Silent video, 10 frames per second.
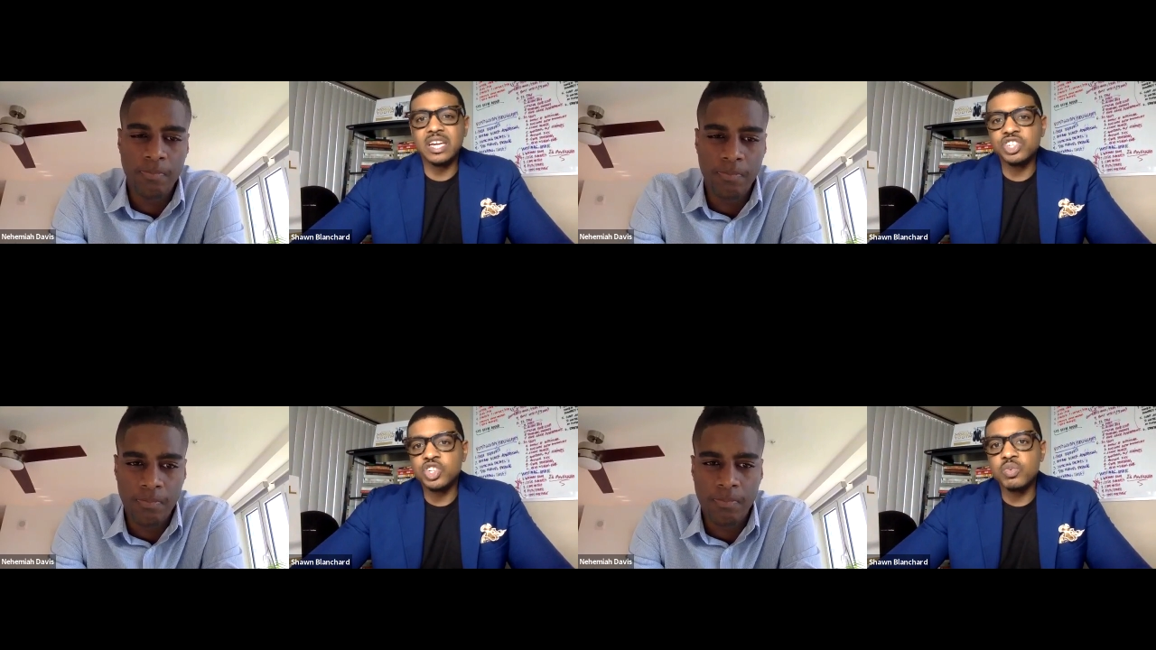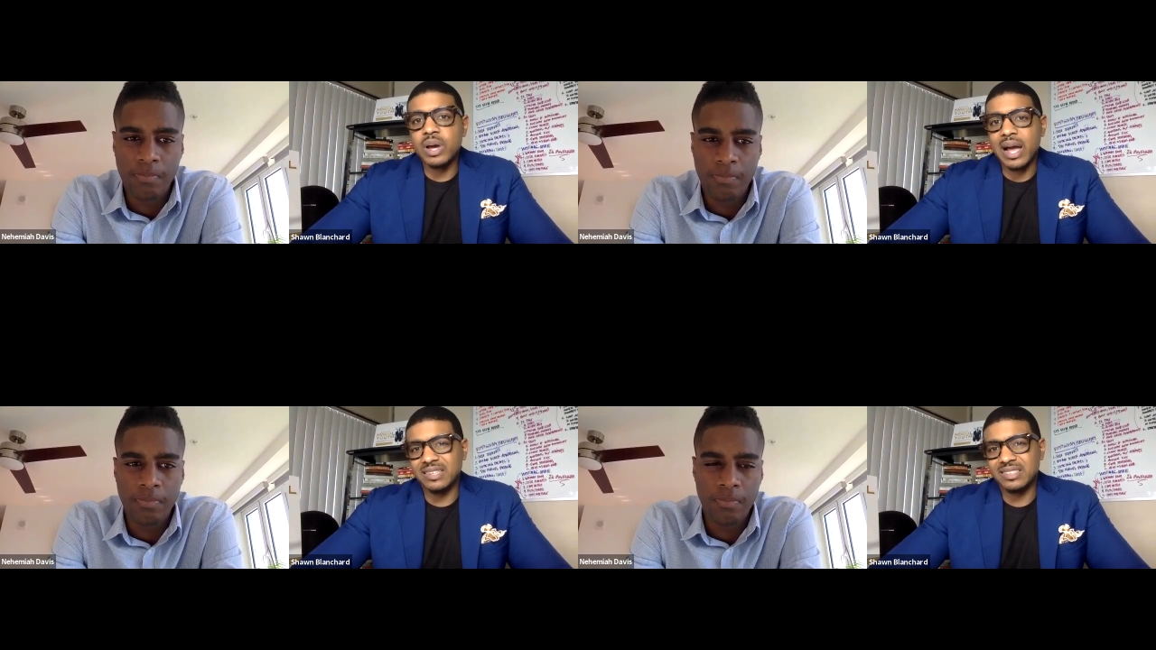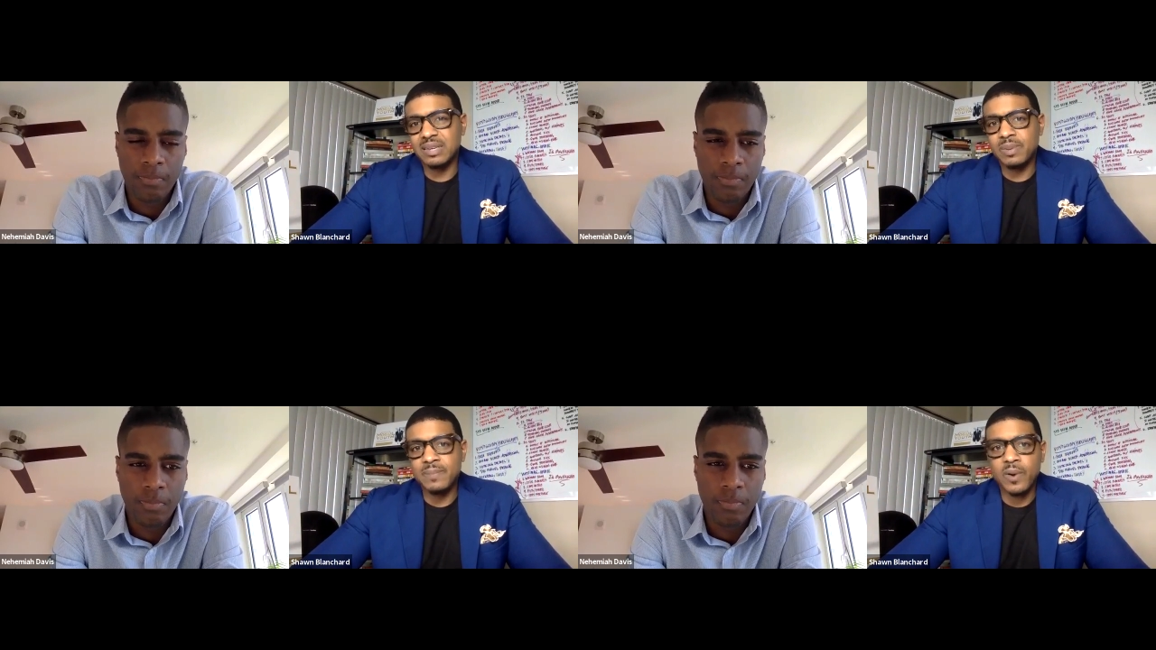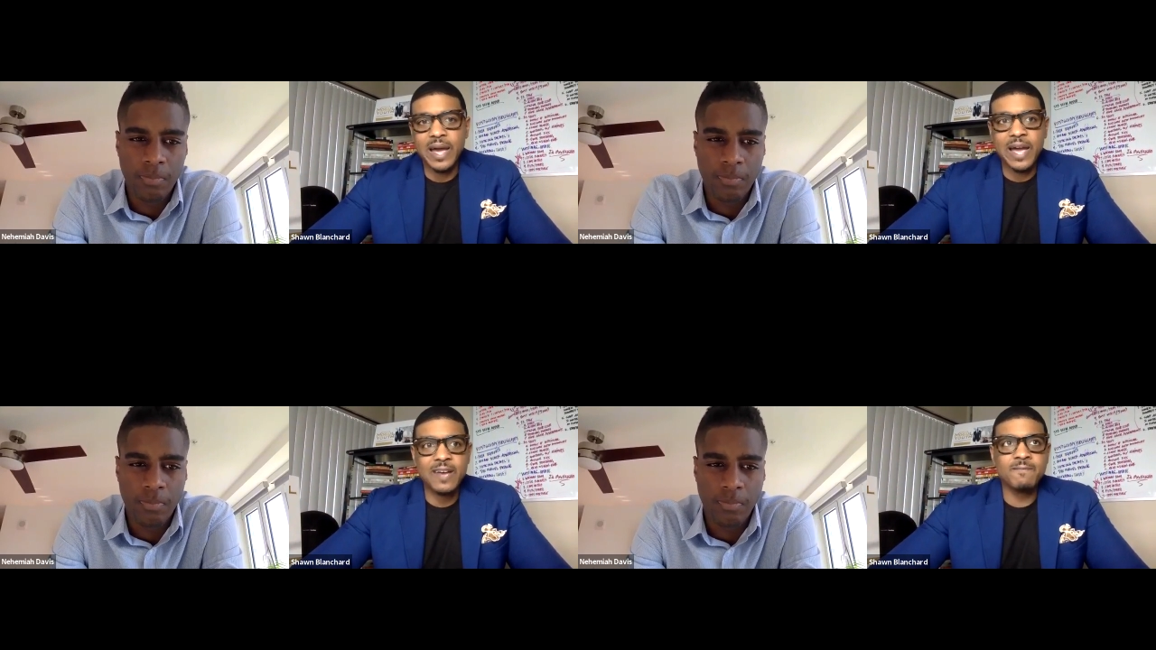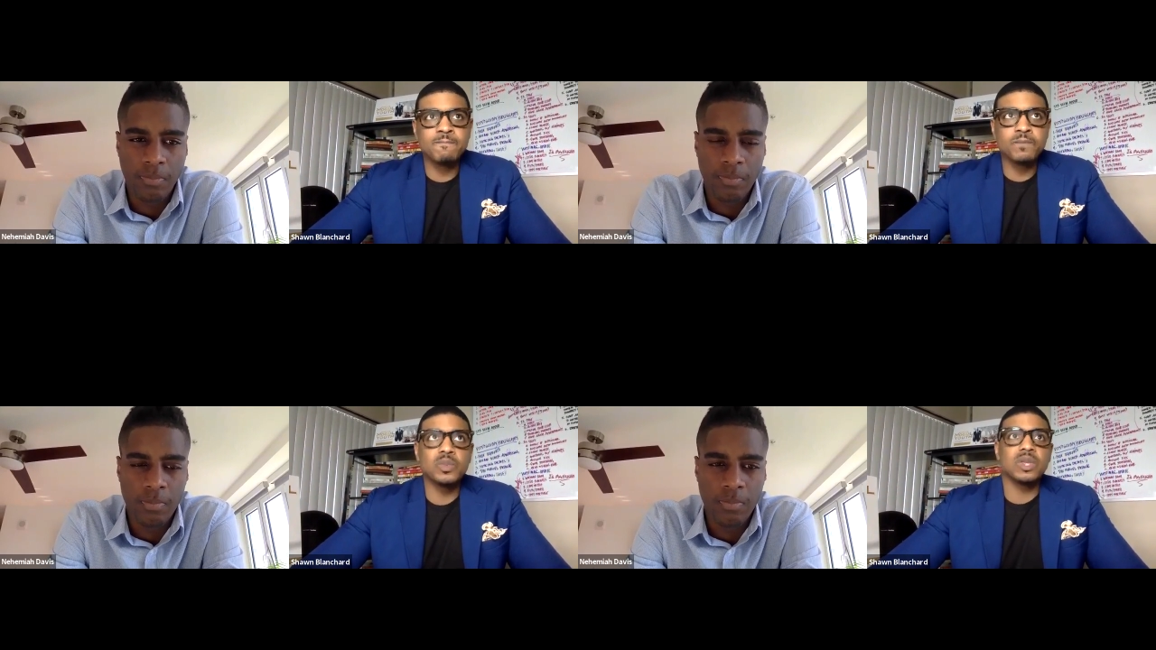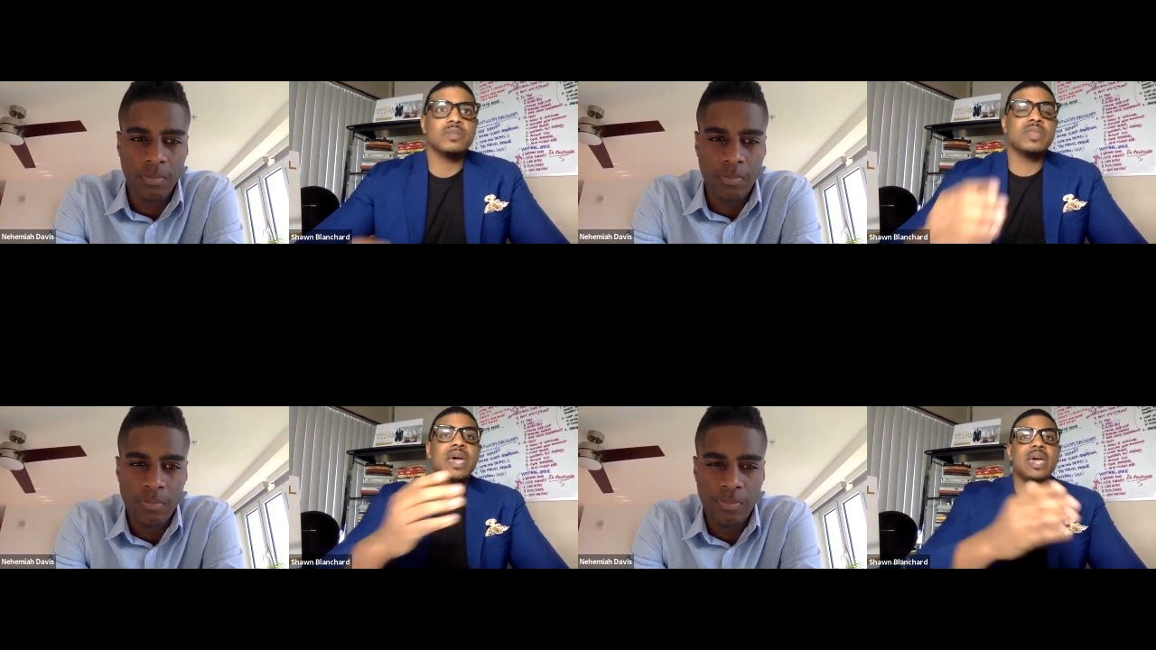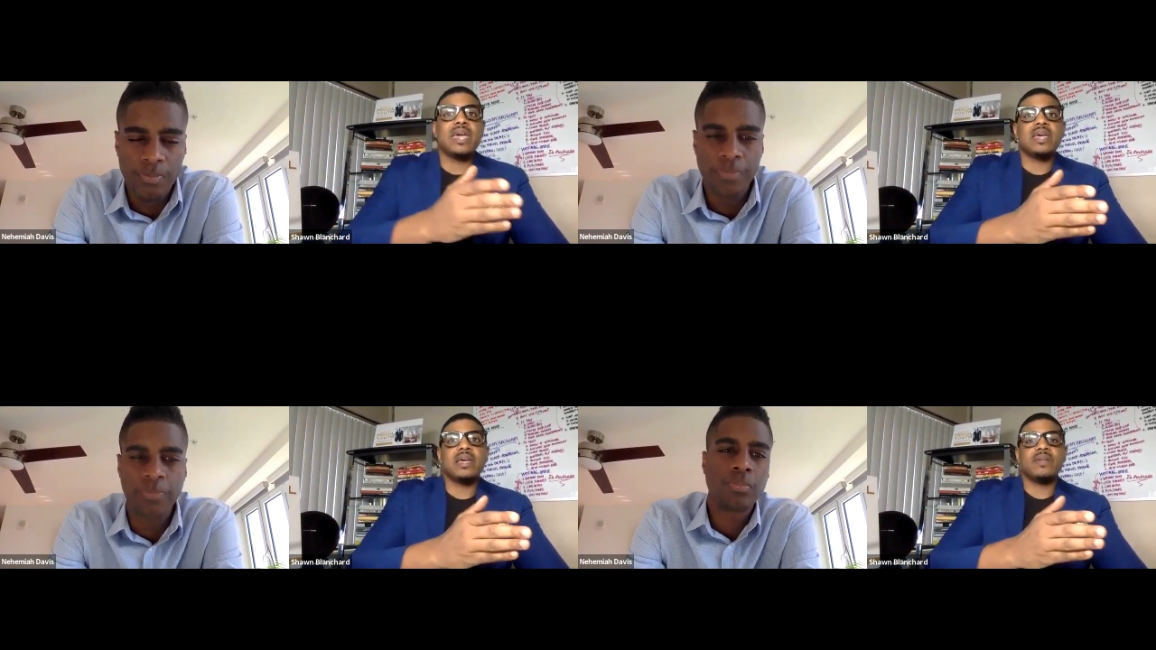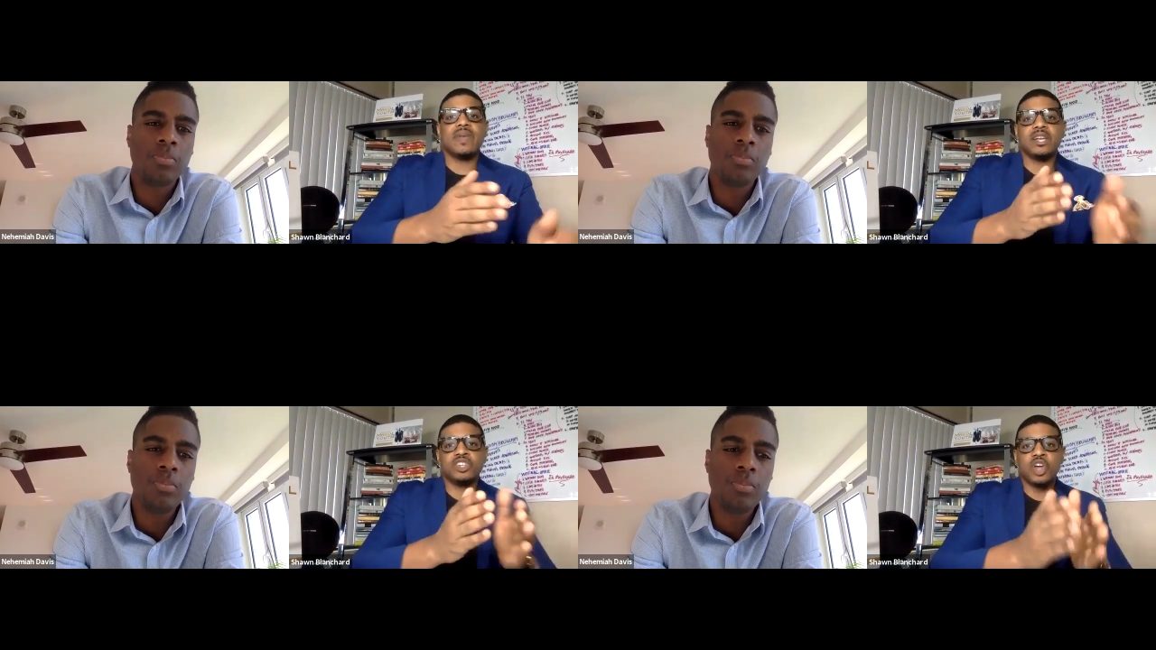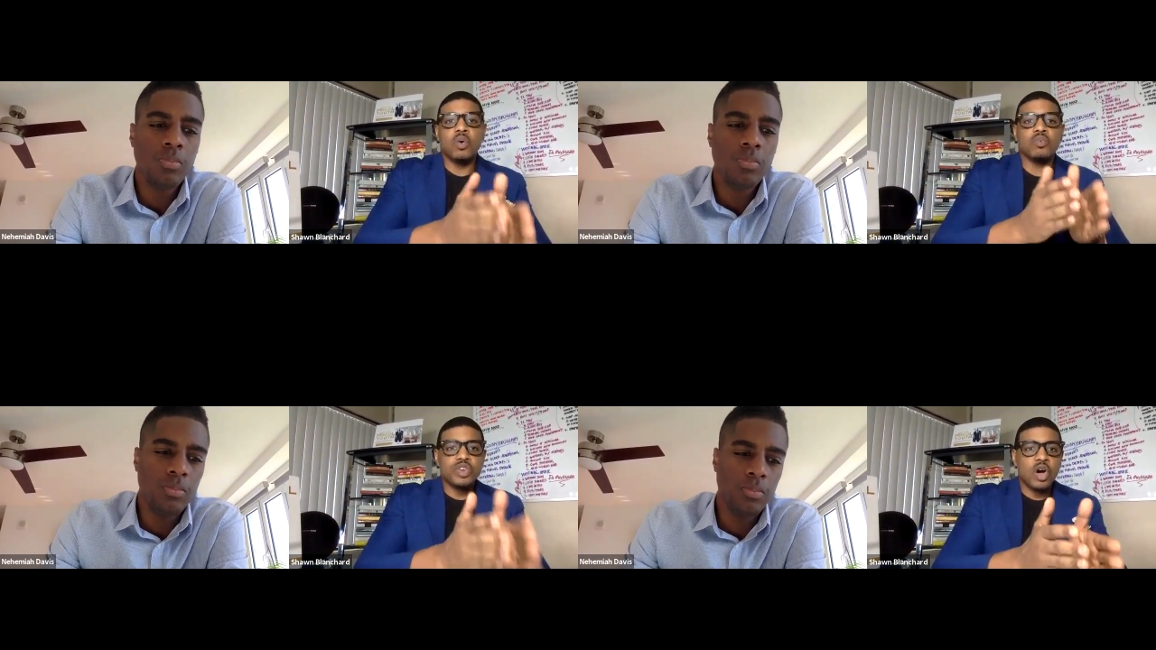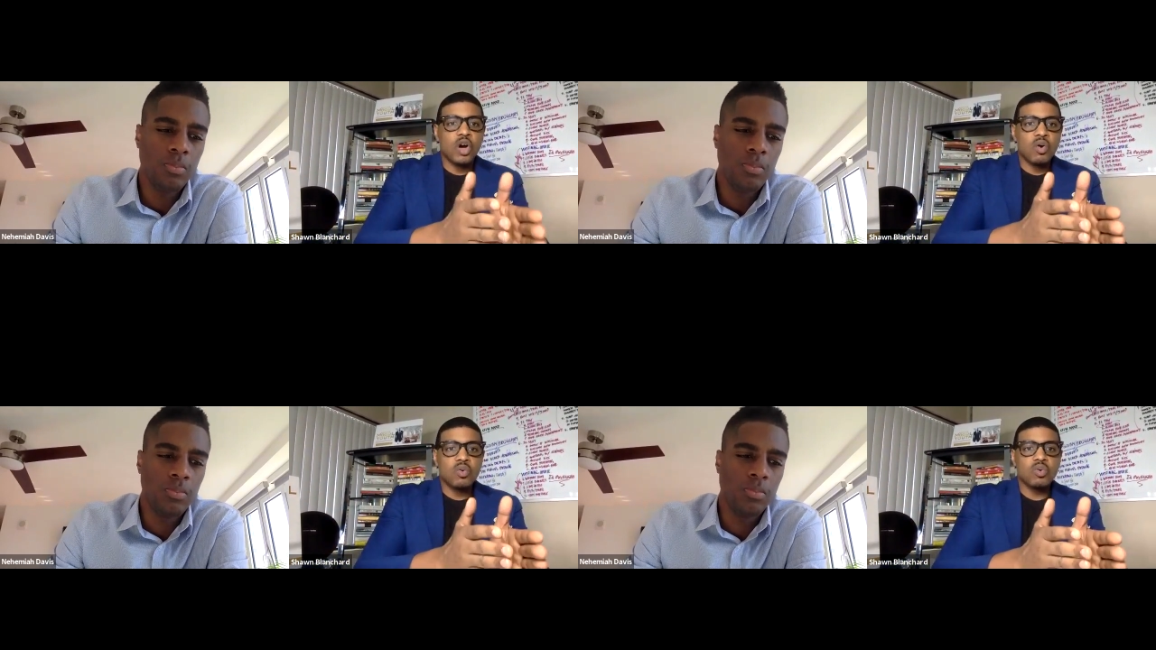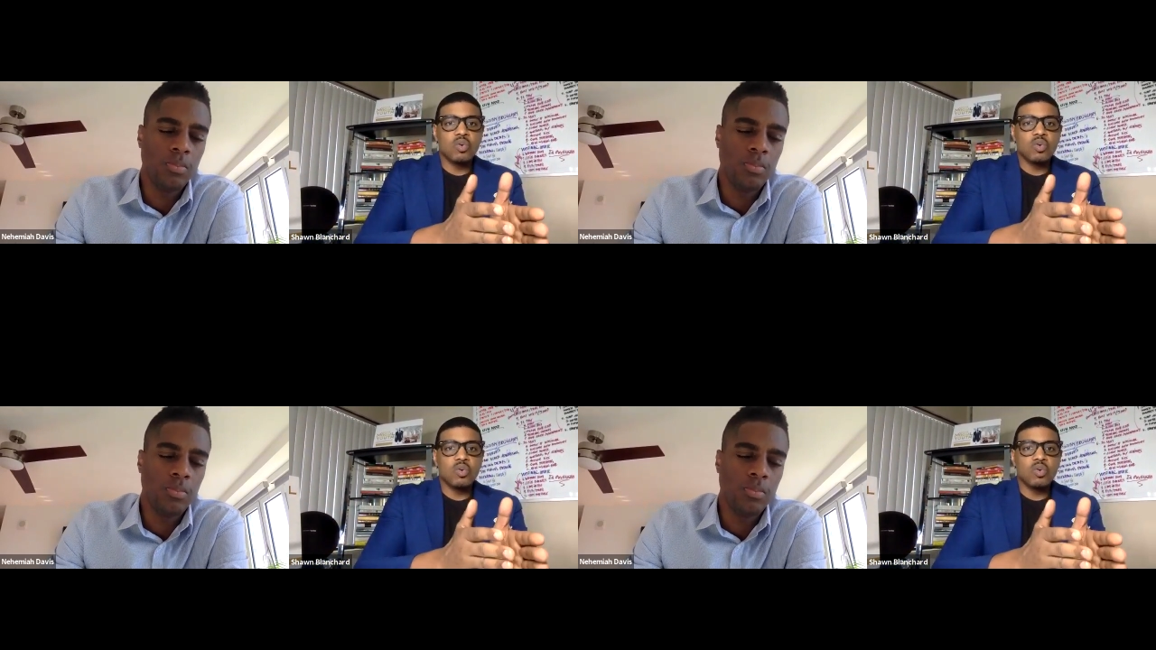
Speaker 1: issue where I see people have, they they don't know